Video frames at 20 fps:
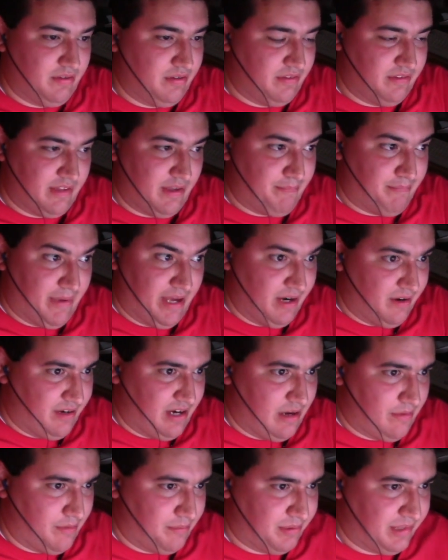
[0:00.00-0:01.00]
They better
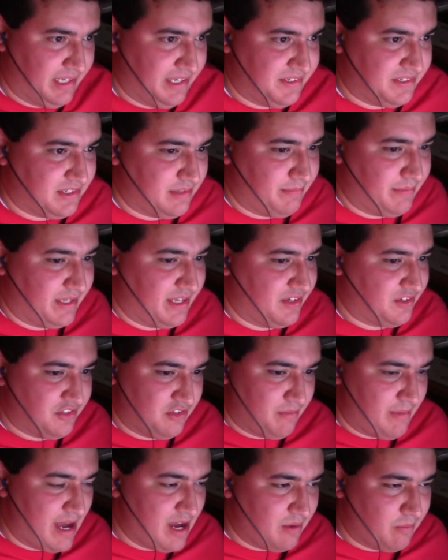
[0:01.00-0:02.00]
not replace him, because
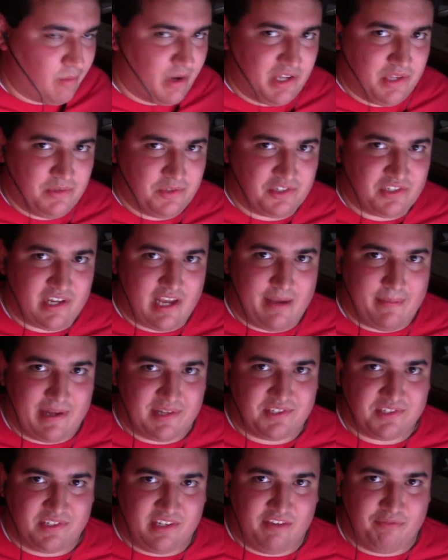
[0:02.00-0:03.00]
no matter what you say
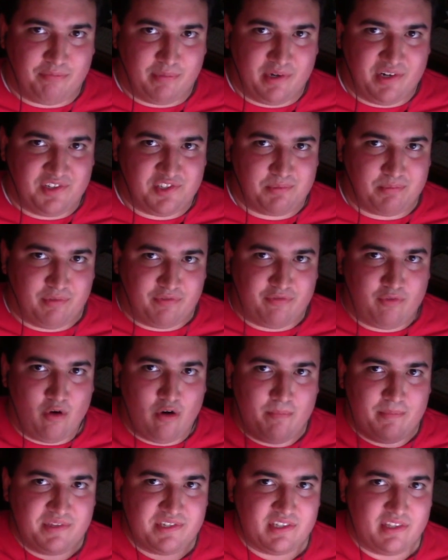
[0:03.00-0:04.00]
about Steve Burton's
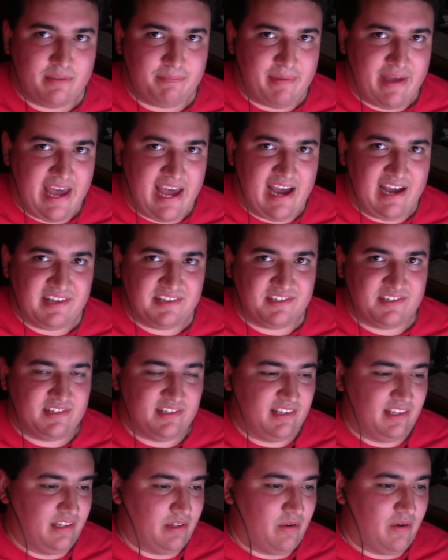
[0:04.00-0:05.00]
performance in the past,
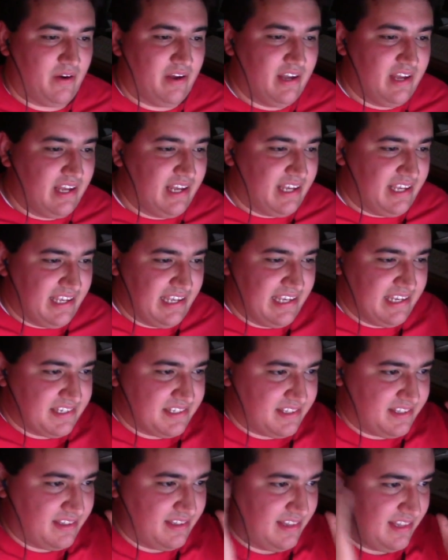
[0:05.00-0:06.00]
you know, he
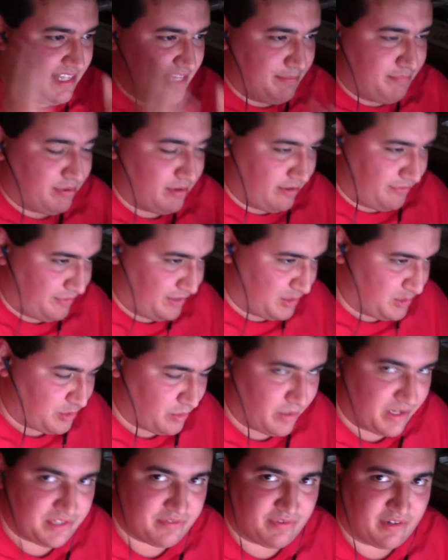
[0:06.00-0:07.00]
is the perfect
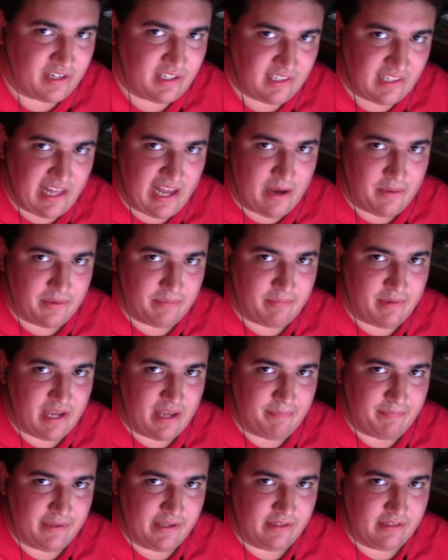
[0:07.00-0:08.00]
choice for Cloud, in my
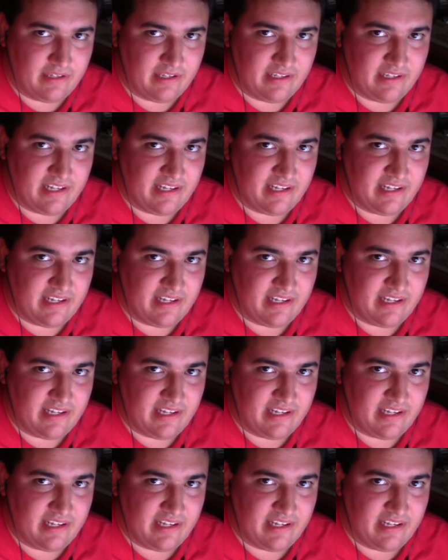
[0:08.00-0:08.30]
opinion.